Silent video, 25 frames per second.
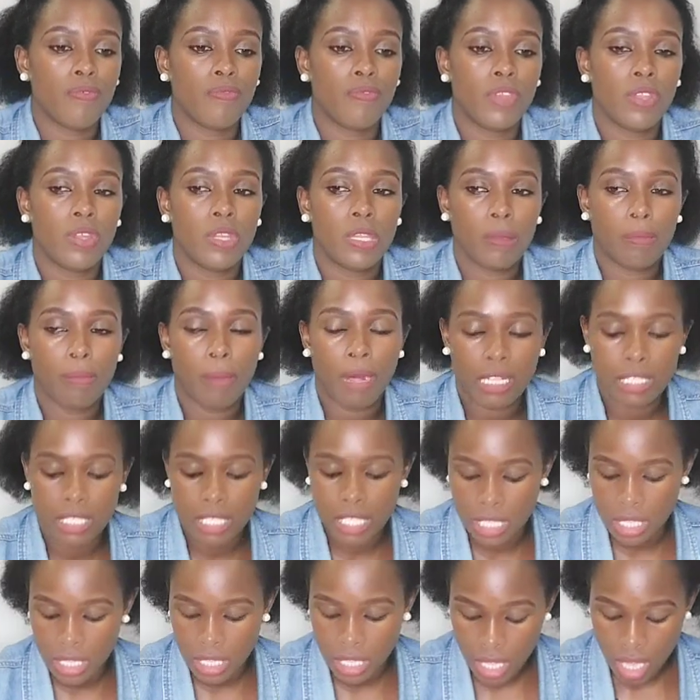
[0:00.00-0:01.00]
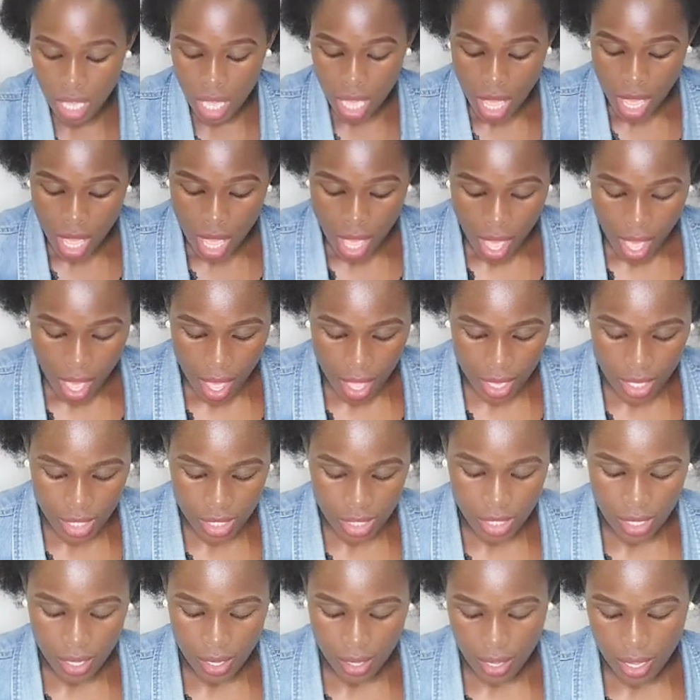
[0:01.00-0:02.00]
very bulky, and
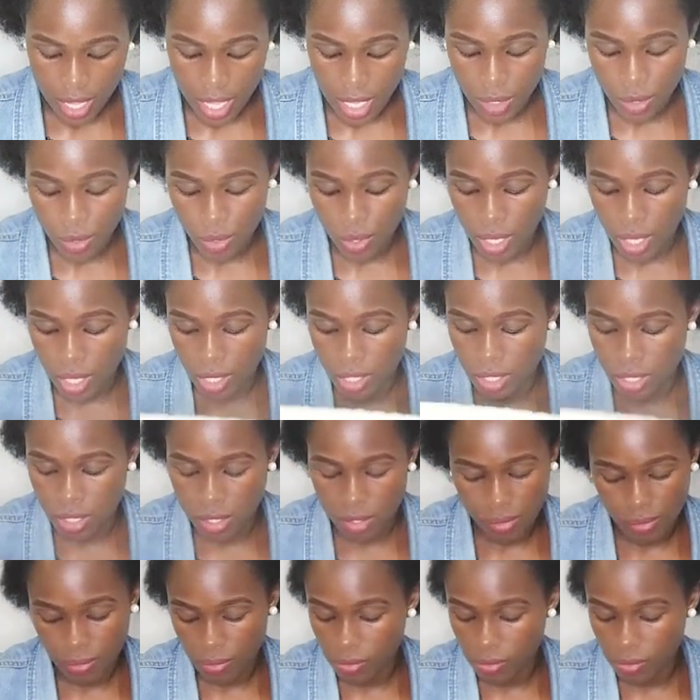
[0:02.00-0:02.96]
the